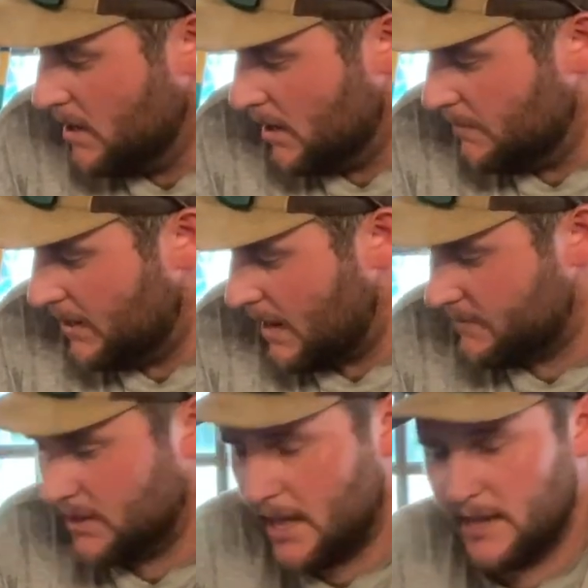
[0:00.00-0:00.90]
Uh, but
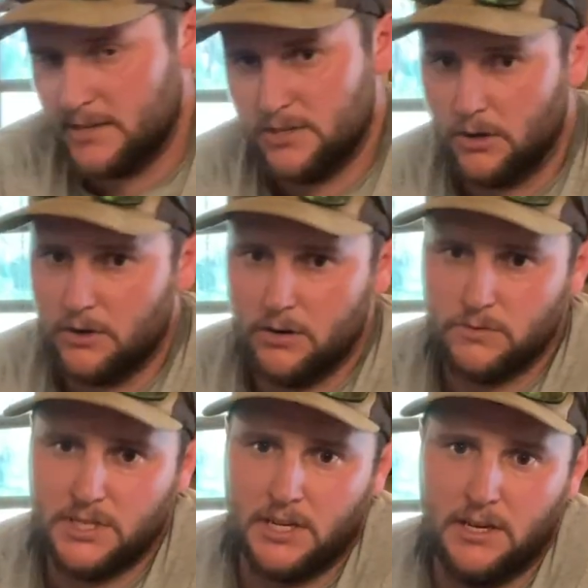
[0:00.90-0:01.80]
after that, starting on
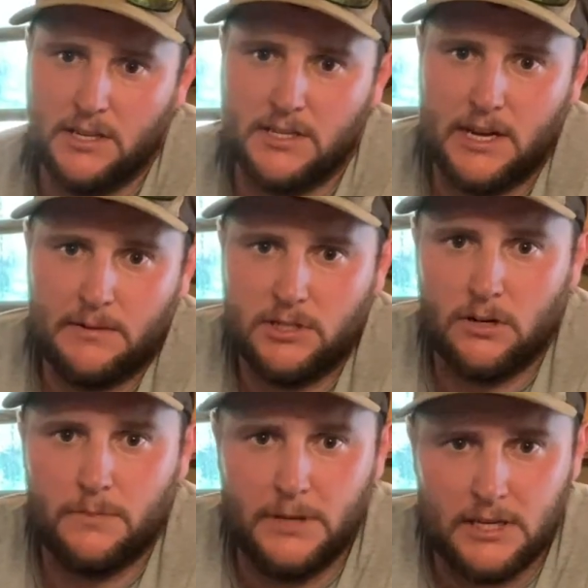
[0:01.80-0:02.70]
Sunday, it's time to
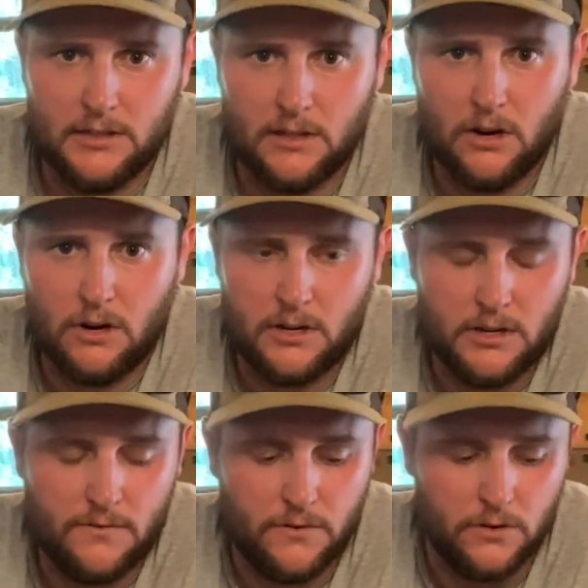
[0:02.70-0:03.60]
start picking the
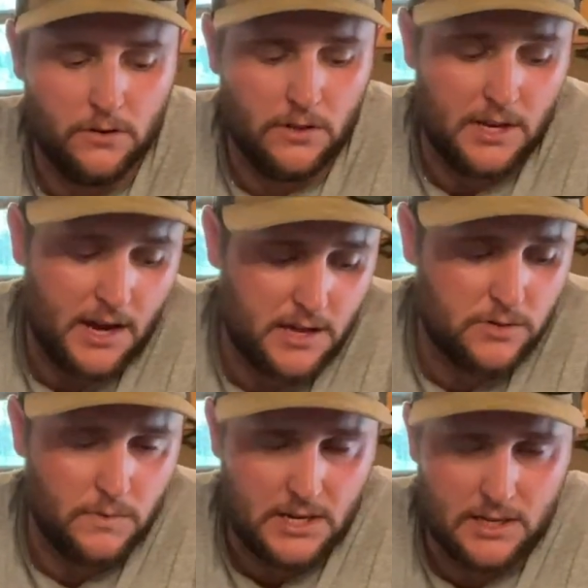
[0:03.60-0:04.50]
garden for the
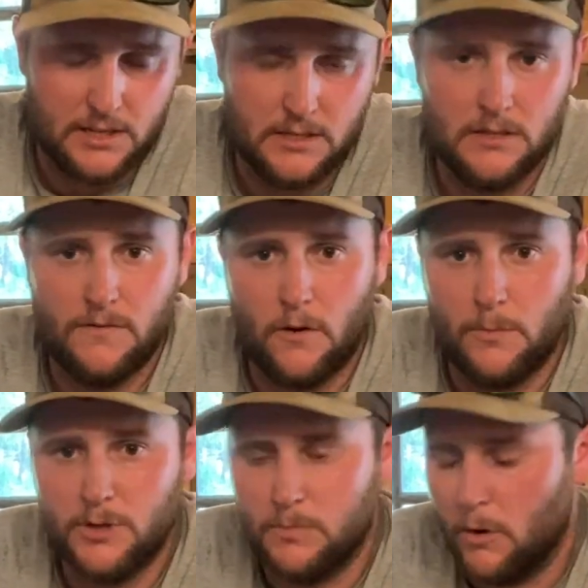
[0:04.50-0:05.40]
next weekend's
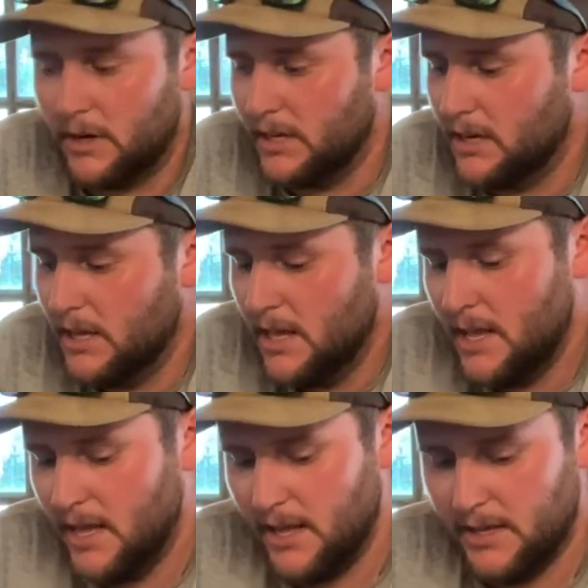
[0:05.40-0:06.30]
farmer's market.
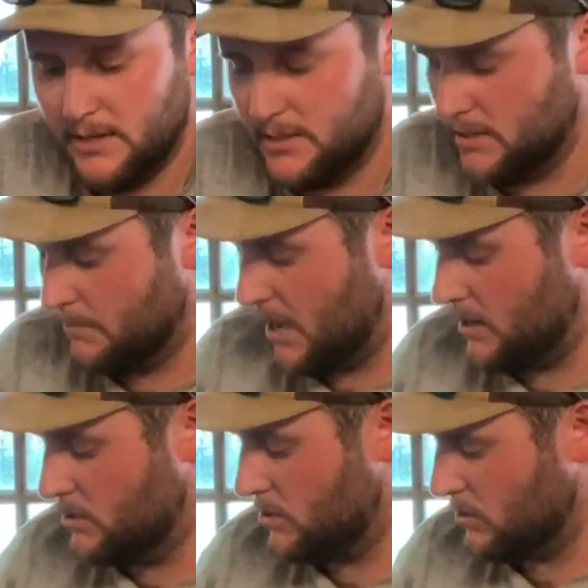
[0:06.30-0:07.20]
And
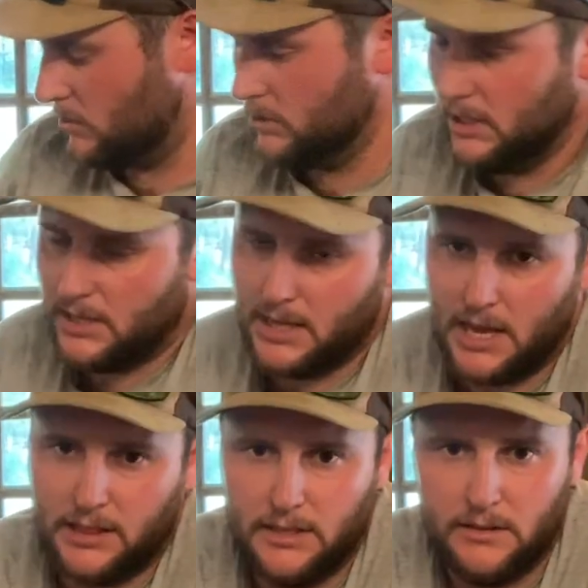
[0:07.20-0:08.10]
tomatoes are the only thing
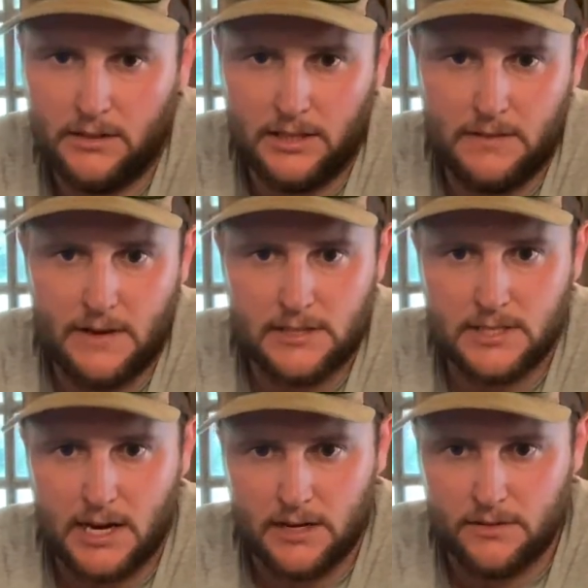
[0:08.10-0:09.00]
I leave
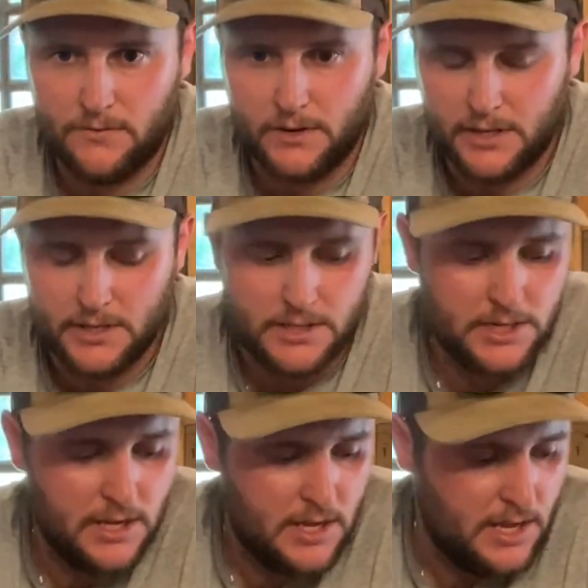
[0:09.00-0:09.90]
outside of the
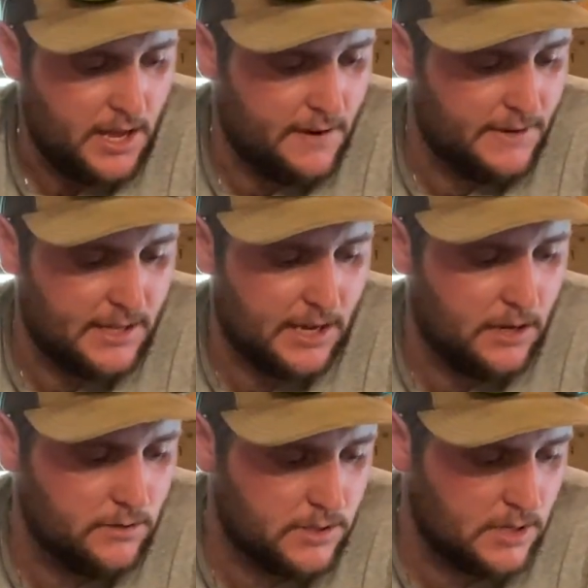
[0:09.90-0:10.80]
fridge. Everything
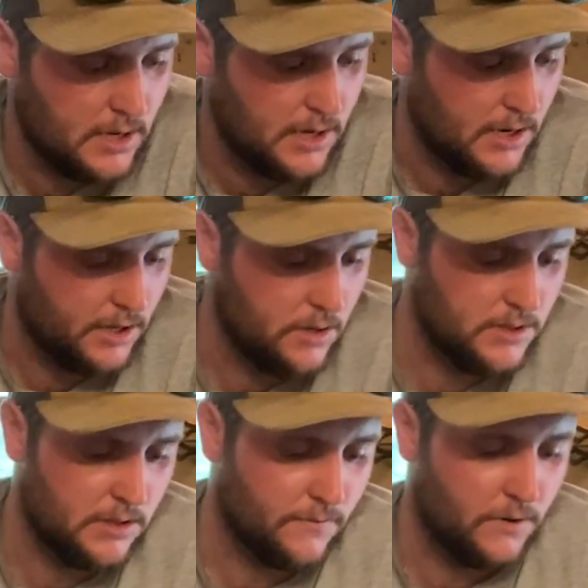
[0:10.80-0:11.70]
else uh, goes
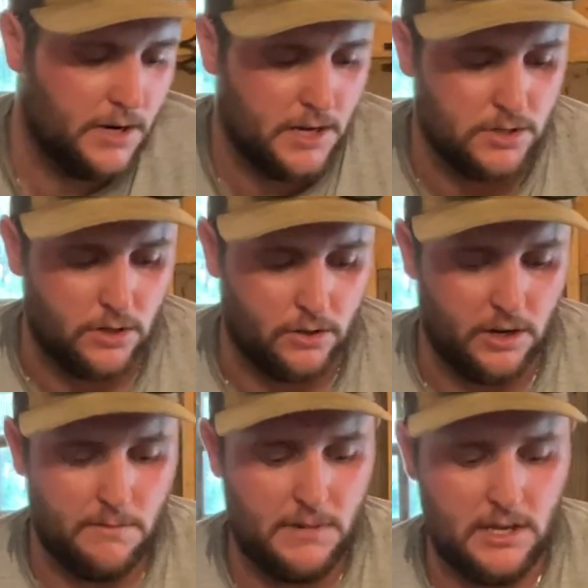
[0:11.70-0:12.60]
in the fridge. Our
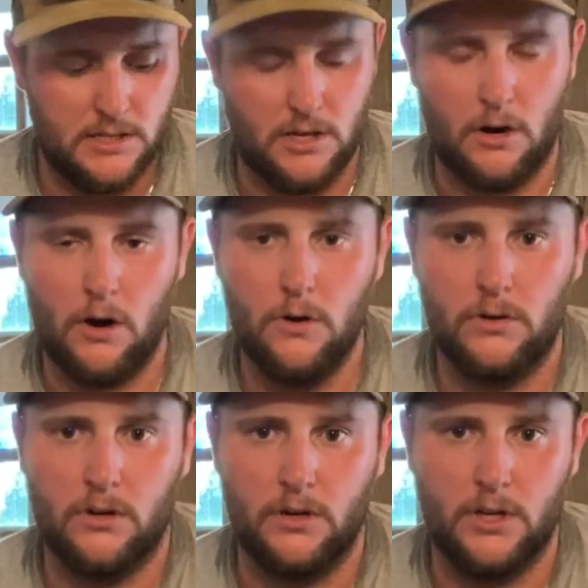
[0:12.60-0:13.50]
green beans and our
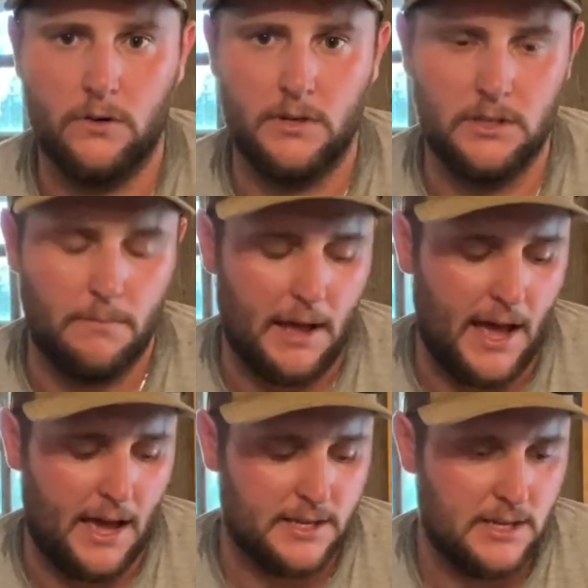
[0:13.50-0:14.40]
okra go into
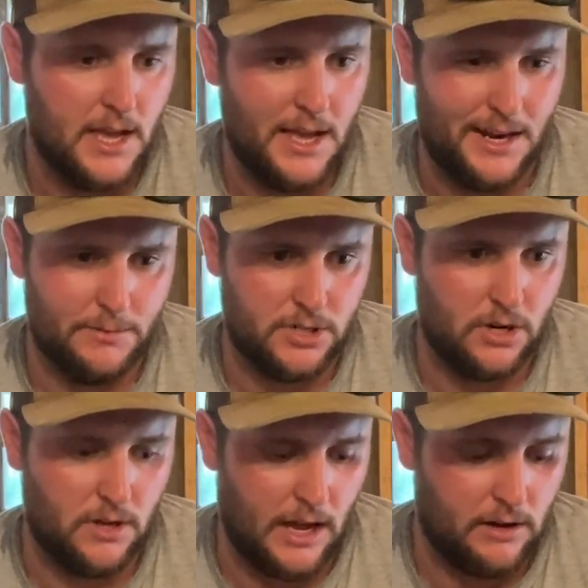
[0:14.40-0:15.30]
bags, and I'm gonna show
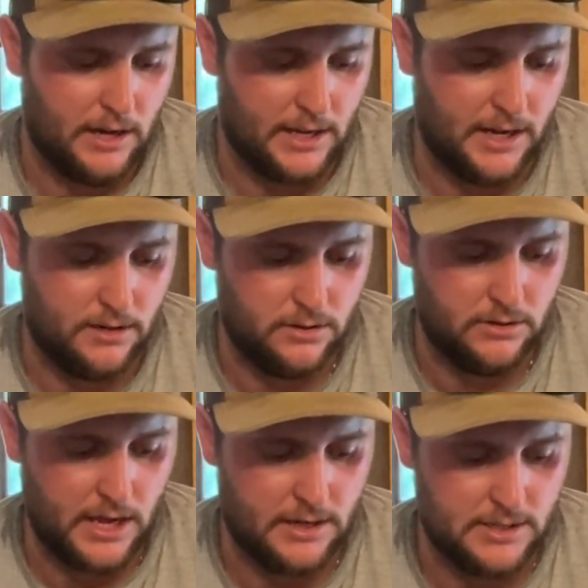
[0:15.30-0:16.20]
you how I kind of do
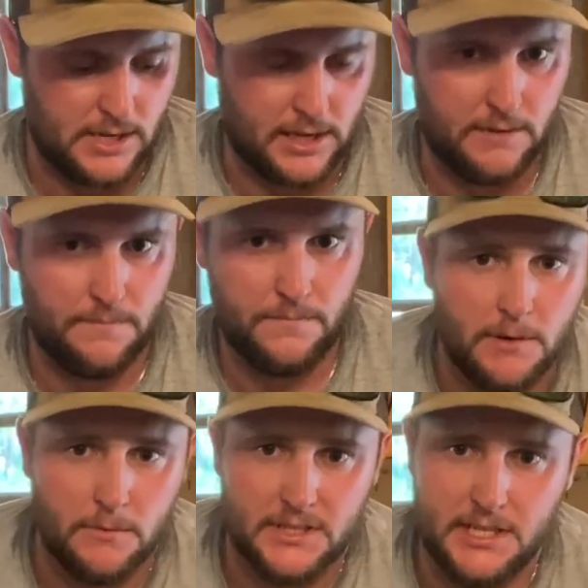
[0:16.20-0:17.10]
that in a second.
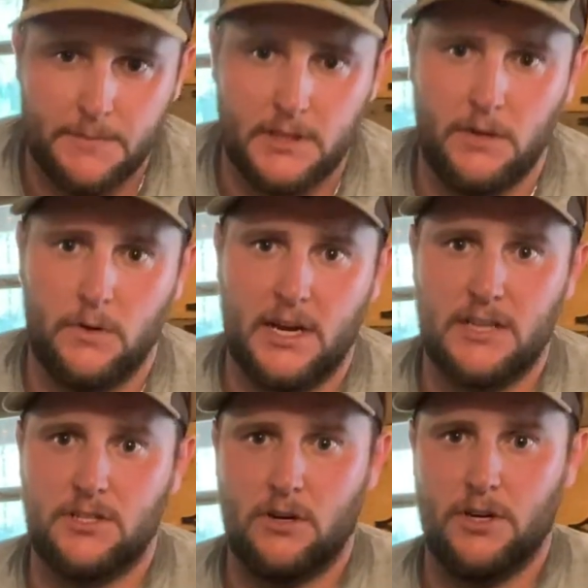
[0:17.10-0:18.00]
But, but typically what I
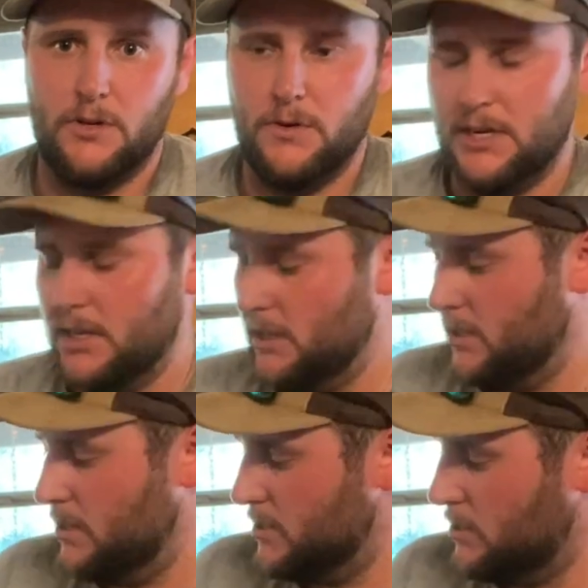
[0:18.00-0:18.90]
start doing
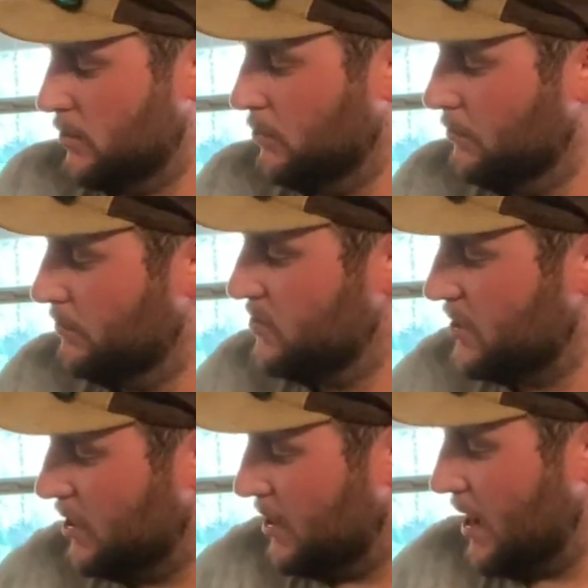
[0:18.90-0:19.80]
is on
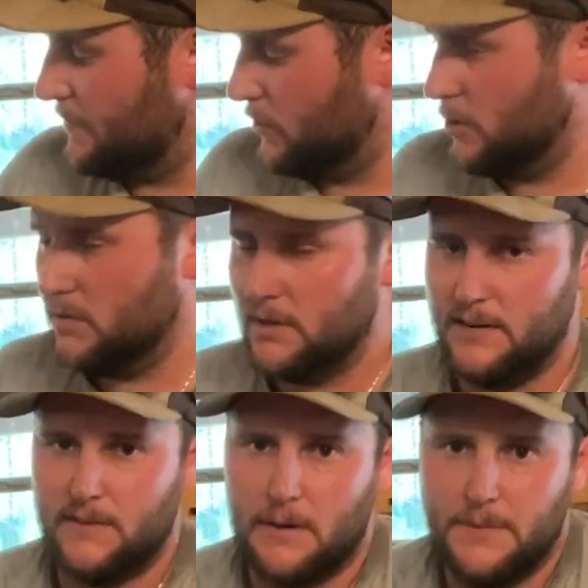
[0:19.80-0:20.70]
Sunday afternoon,
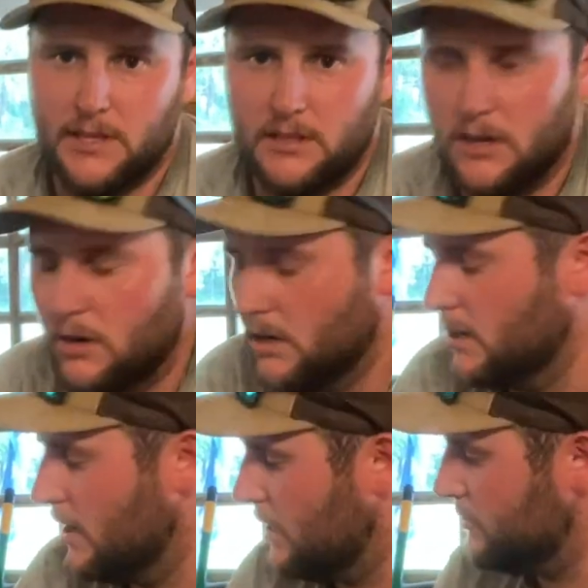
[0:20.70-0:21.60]
whenever I pick the
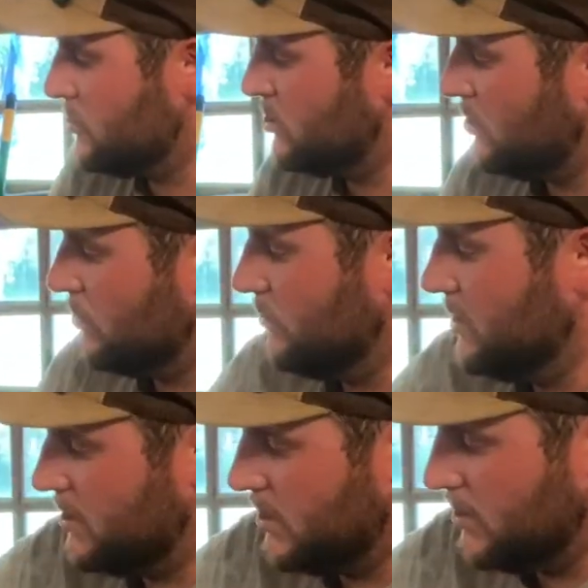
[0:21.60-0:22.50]
garden, I'm gonna start on
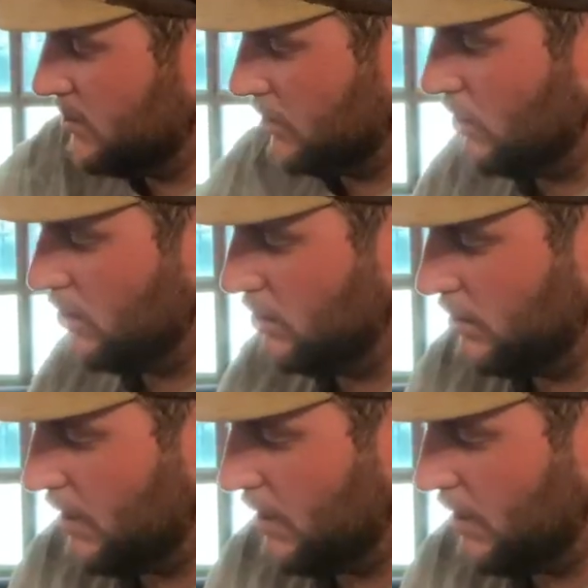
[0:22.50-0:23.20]
this end of the garden.